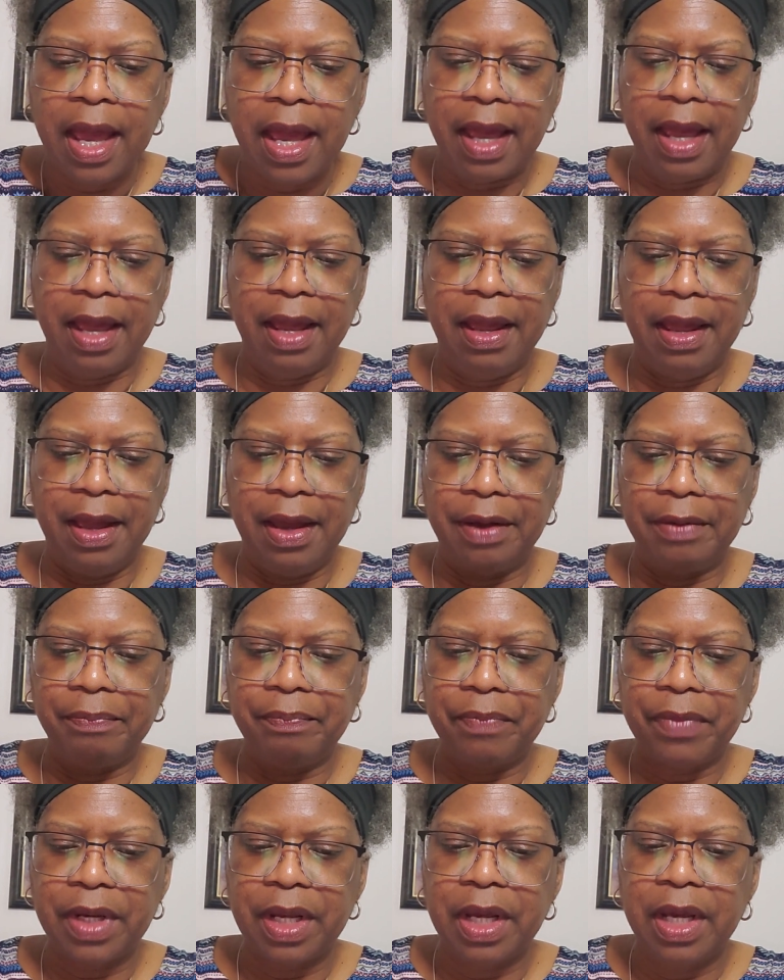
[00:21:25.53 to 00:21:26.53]

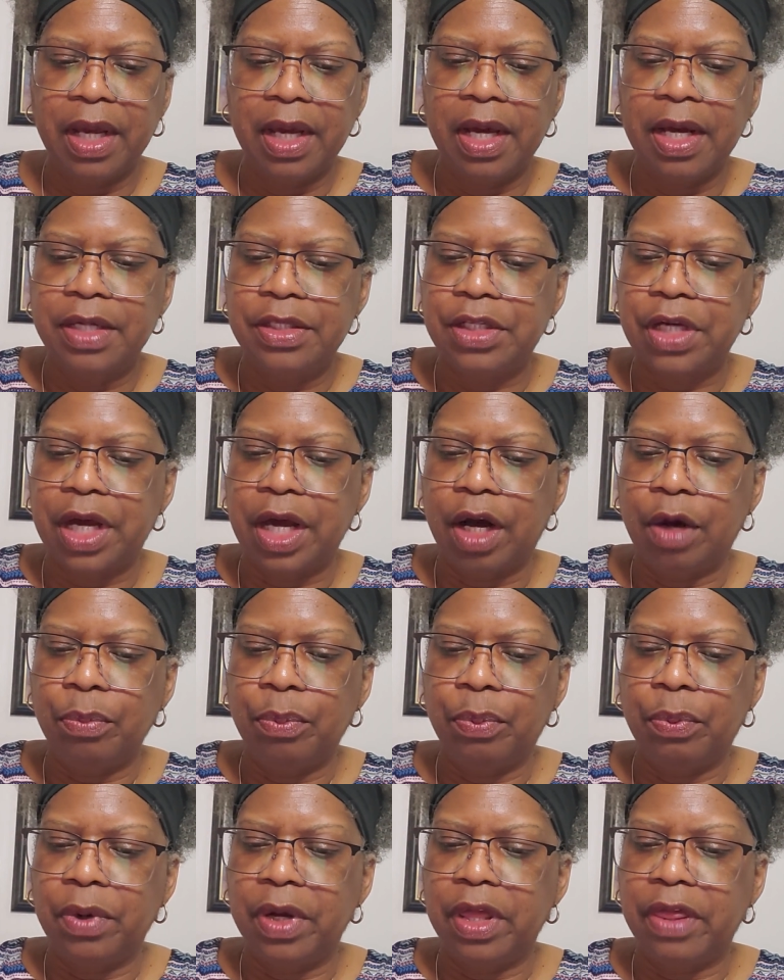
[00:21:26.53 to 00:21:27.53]
to
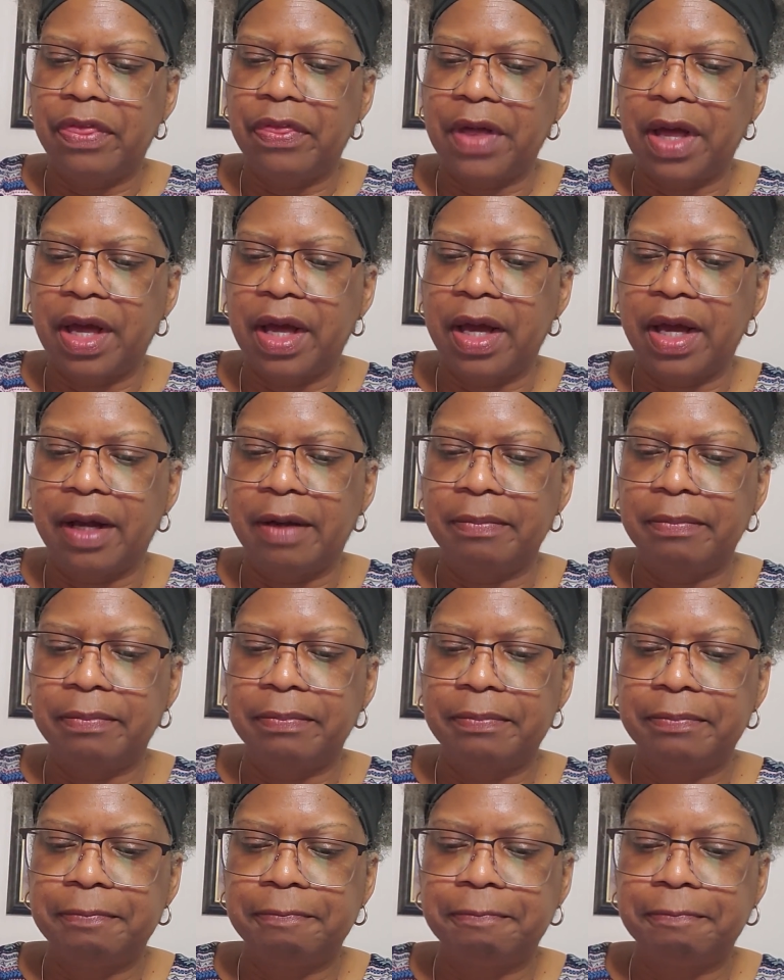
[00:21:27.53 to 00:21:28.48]
help with, you